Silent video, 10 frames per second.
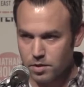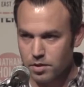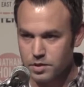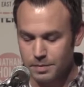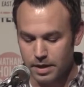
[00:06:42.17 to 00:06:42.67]

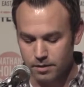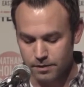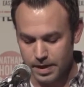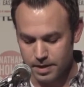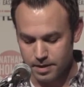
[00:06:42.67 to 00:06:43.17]
Her smile
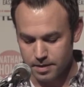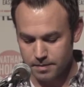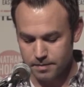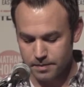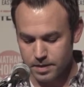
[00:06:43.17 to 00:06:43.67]
faded,
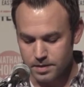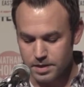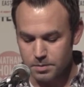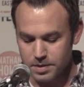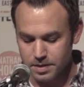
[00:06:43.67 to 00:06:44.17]

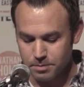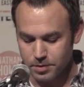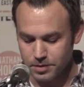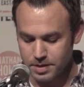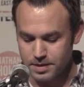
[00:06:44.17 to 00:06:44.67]
deep
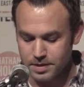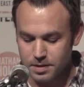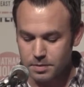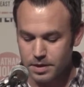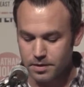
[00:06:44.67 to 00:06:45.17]
dimples
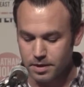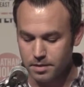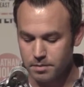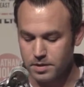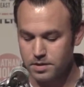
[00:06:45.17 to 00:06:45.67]

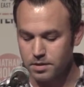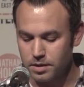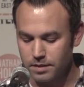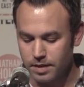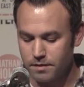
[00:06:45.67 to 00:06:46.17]
disappearing but still
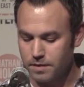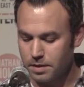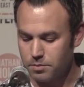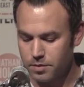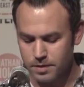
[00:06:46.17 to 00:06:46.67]
leaving
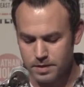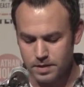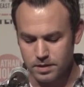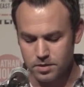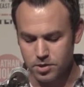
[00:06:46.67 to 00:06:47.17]
faint
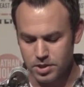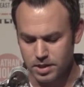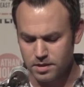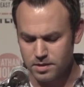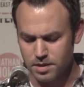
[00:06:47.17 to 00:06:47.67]
parentheses in her
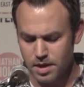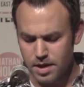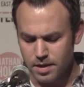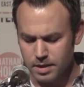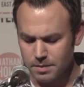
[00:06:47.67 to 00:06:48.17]
cheeks,
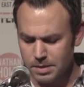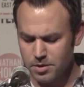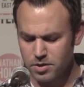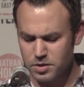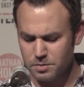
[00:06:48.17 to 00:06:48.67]
like maybe
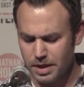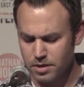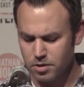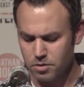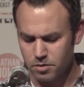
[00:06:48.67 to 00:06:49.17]
her
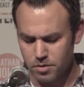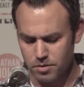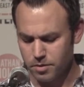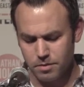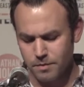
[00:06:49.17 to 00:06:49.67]
smile,
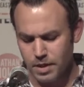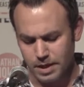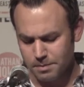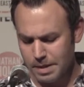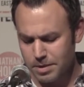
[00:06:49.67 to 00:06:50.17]
or
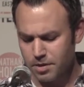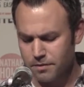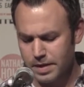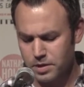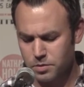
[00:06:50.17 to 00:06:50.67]
like maybe her
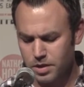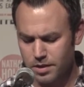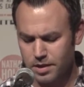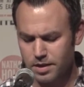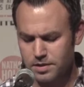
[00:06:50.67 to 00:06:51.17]
face was
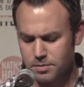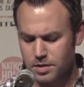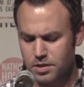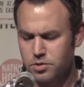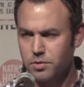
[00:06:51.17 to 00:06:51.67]

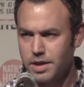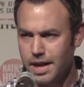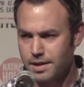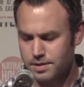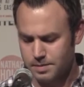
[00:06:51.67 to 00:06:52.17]
unaccustomed to
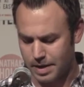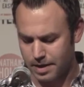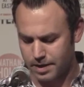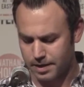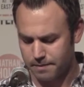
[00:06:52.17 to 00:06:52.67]
not
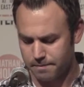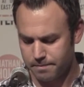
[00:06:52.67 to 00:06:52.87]
smiling.